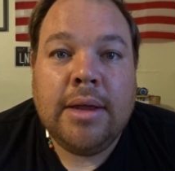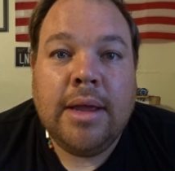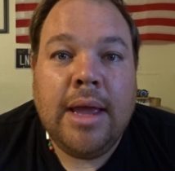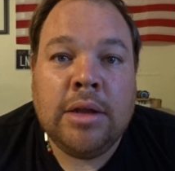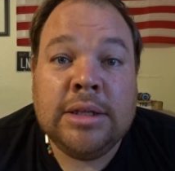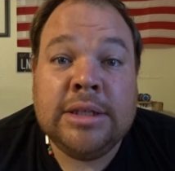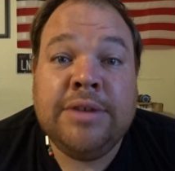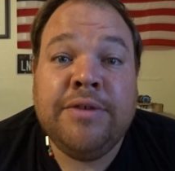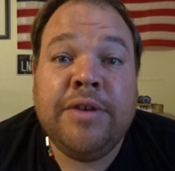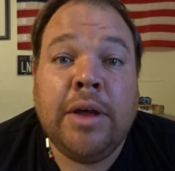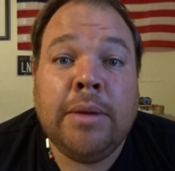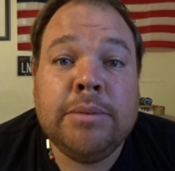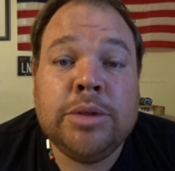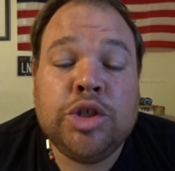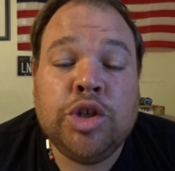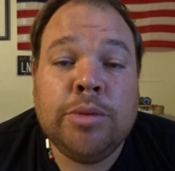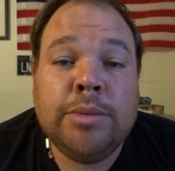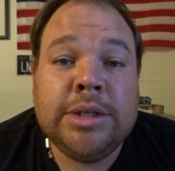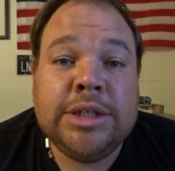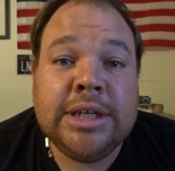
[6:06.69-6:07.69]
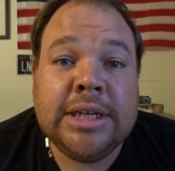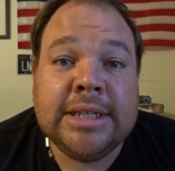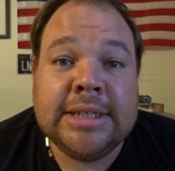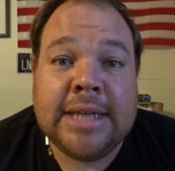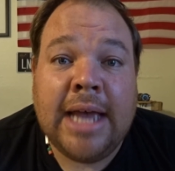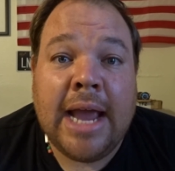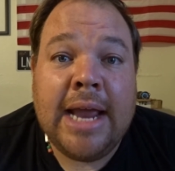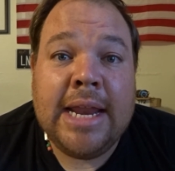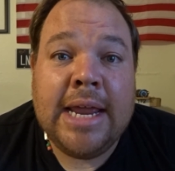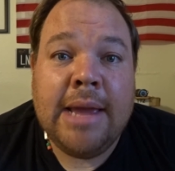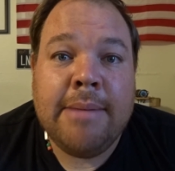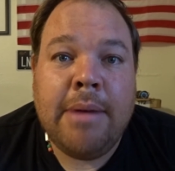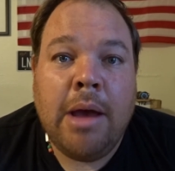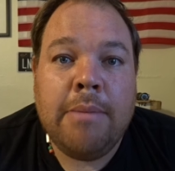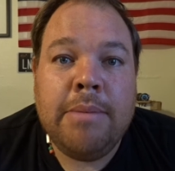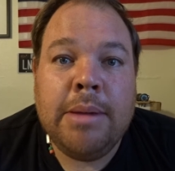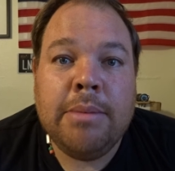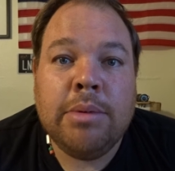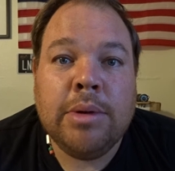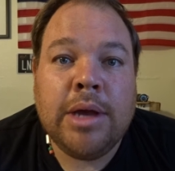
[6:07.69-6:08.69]
and developed so much anxiety about
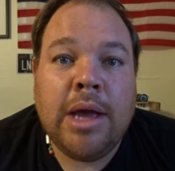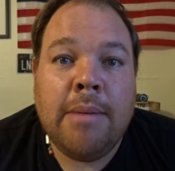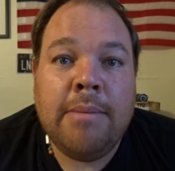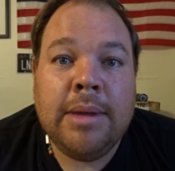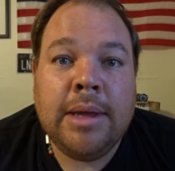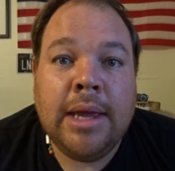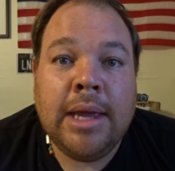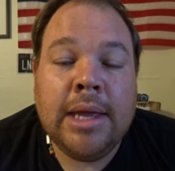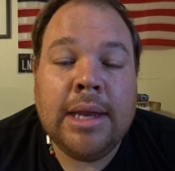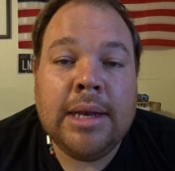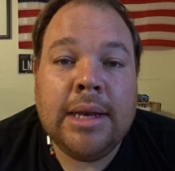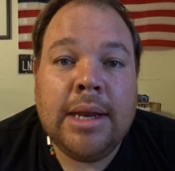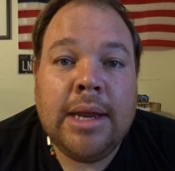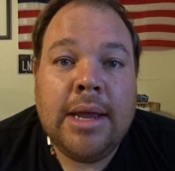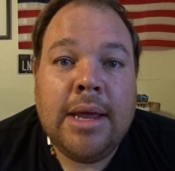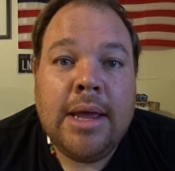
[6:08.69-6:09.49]
people coming in.